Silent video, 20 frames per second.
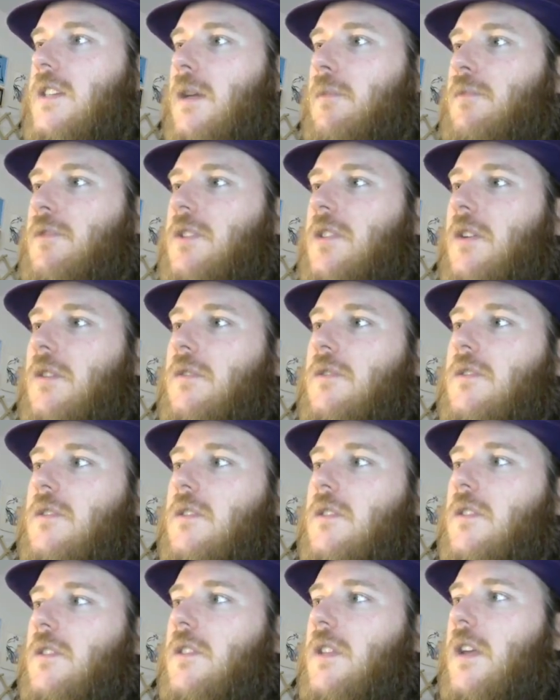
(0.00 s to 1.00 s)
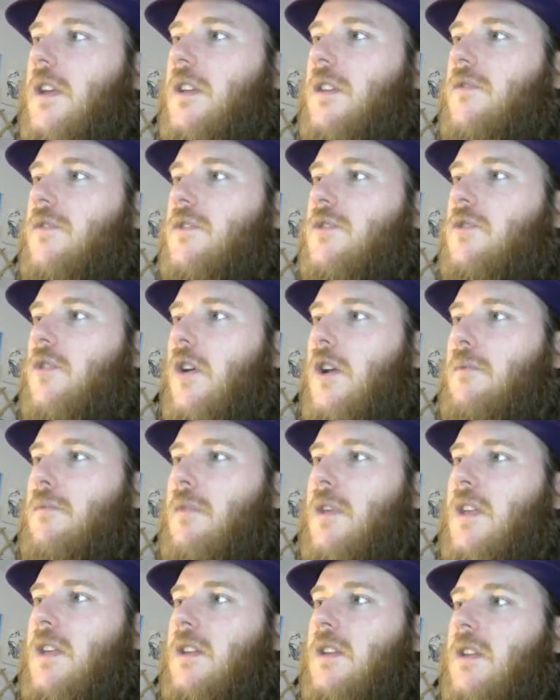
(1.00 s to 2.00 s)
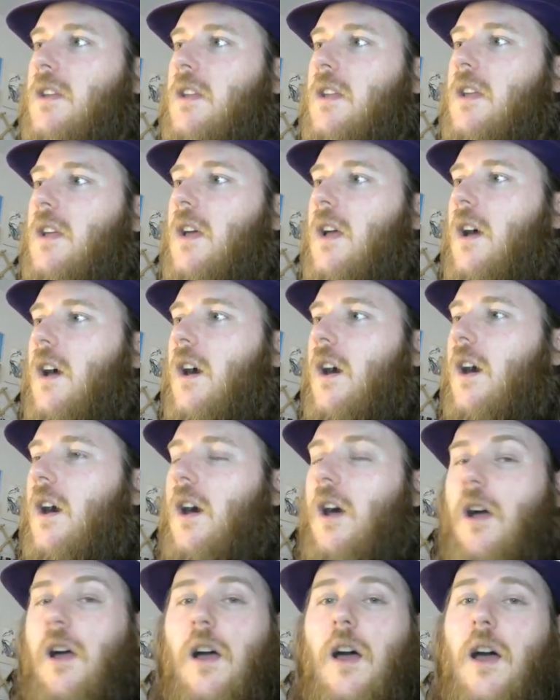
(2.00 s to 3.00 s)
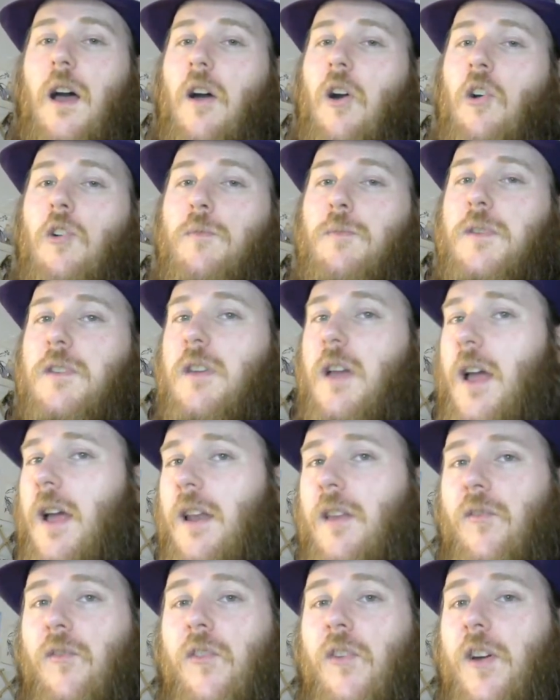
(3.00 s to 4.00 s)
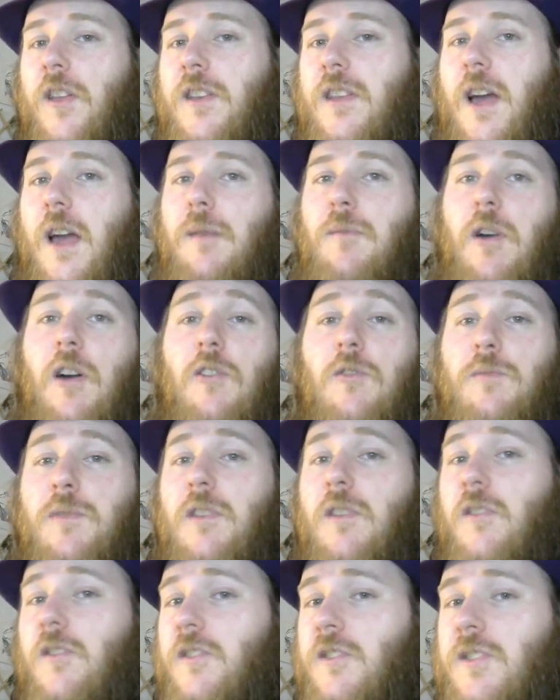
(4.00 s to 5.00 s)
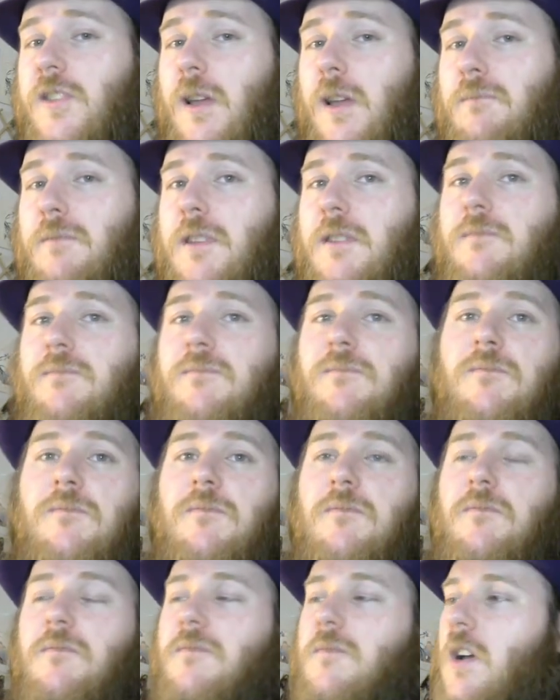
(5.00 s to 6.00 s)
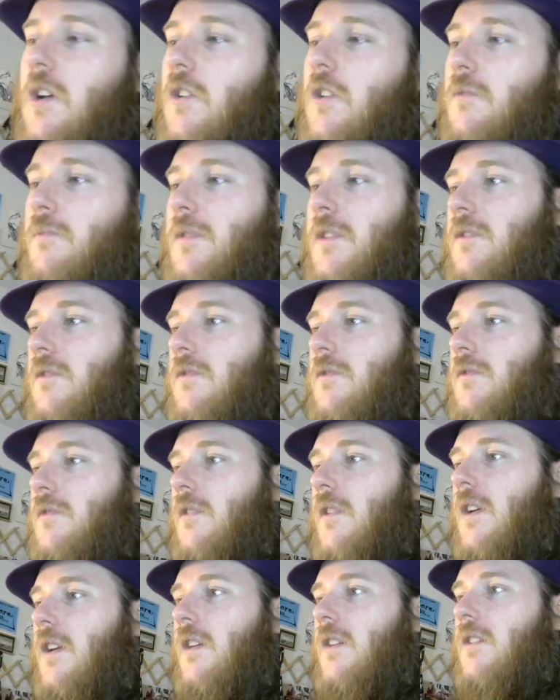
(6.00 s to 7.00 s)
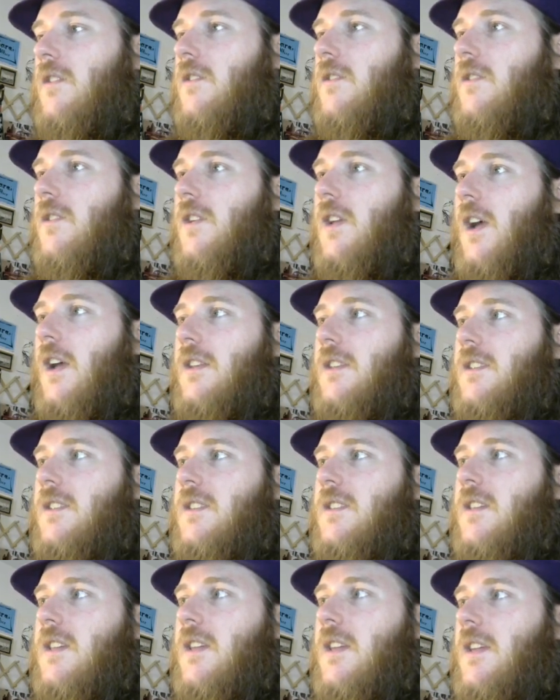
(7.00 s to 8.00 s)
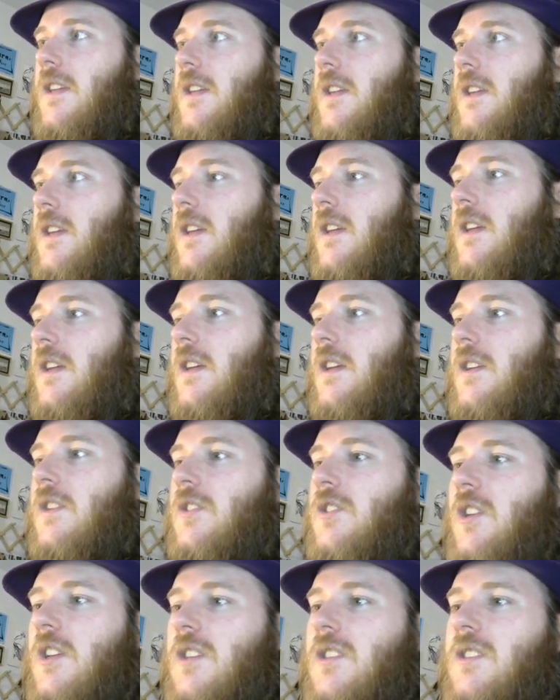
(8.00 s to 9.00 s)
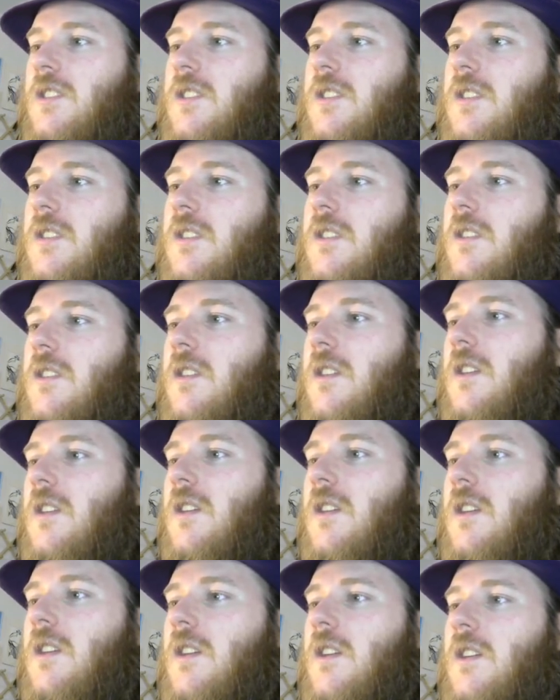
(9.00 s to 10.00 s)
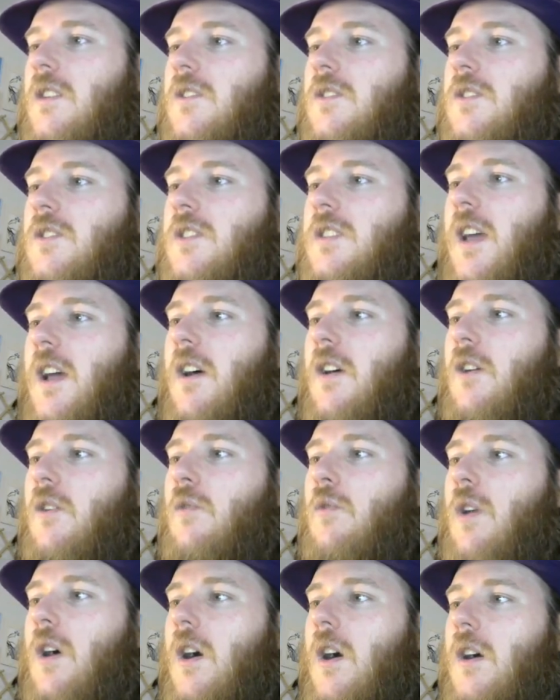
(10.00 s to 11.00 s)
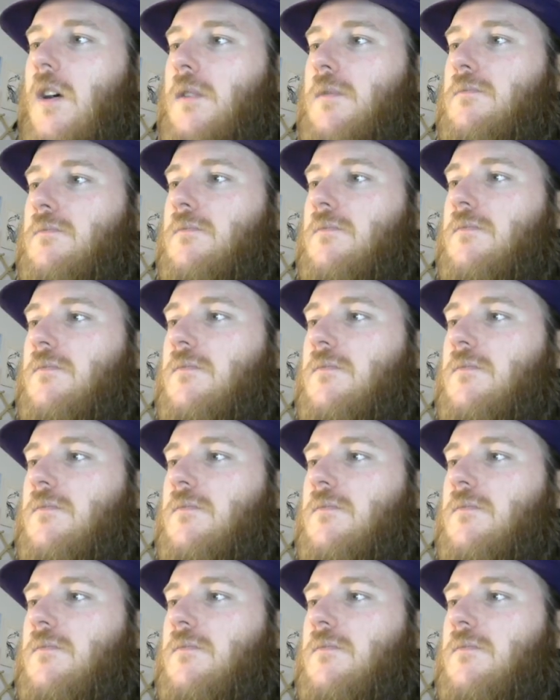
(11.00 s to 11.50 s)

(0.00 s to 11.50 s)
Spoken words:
episode. Thank you for joining me. I hope you had a fun time. I hope you learned something. I hope you got to see just how